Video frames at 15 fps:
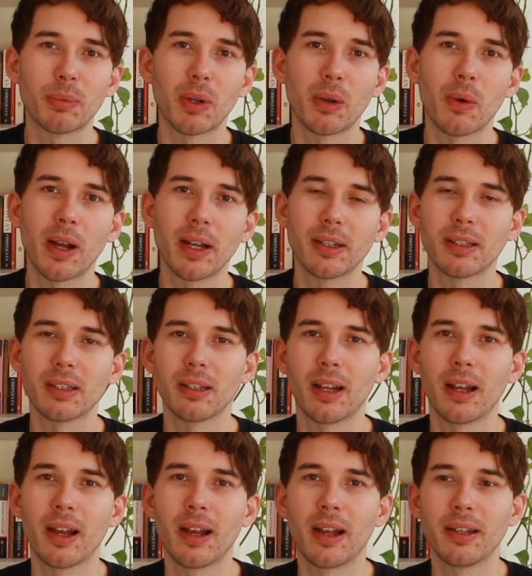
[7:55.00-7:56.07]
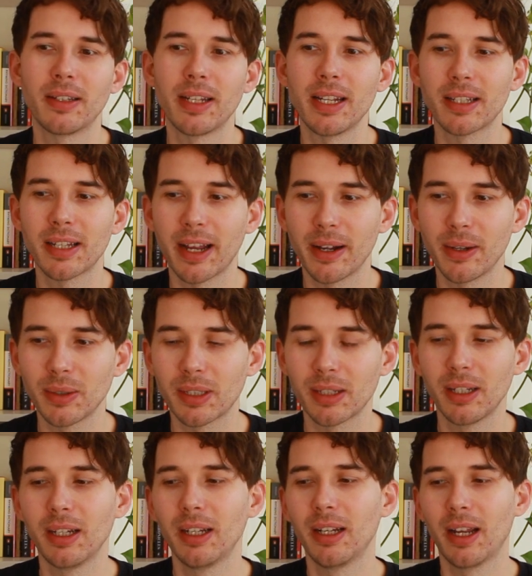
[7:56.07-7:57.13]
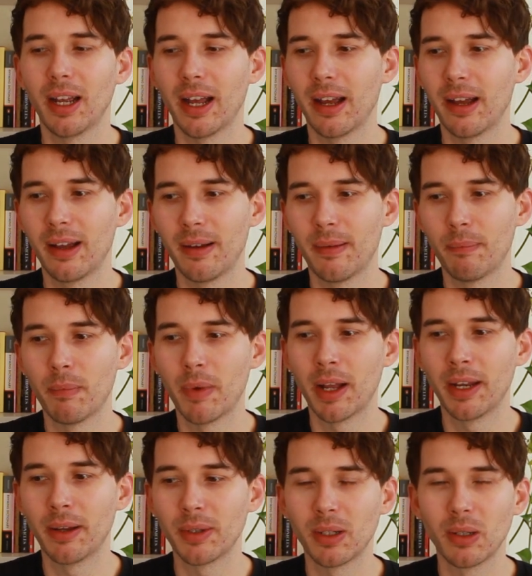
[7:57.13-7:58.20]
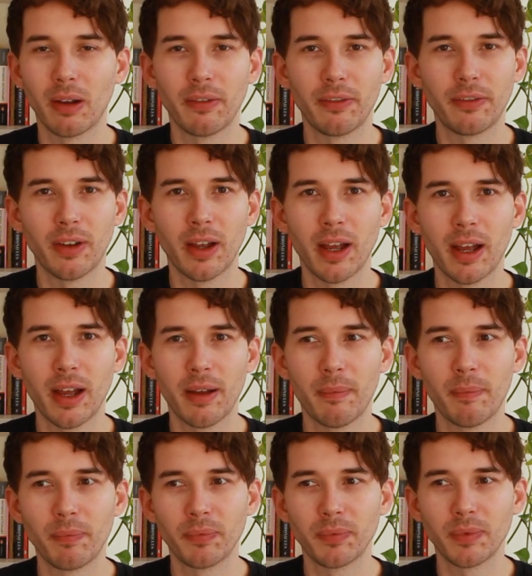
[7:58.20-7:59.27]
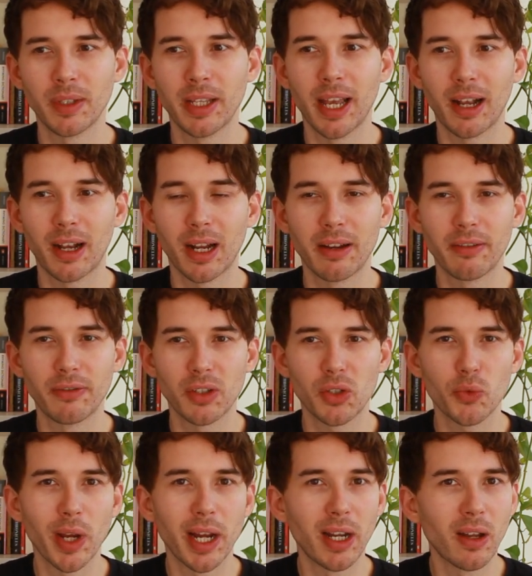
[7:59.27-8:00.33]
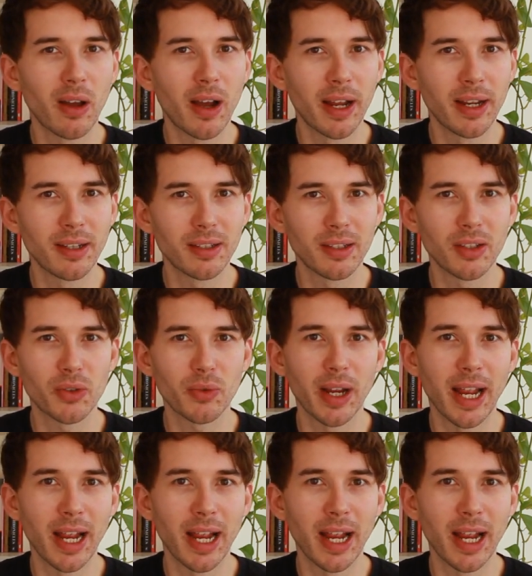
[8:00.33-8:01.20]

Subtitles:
were quite detailed, and there was a lot of kind of straight lines and straight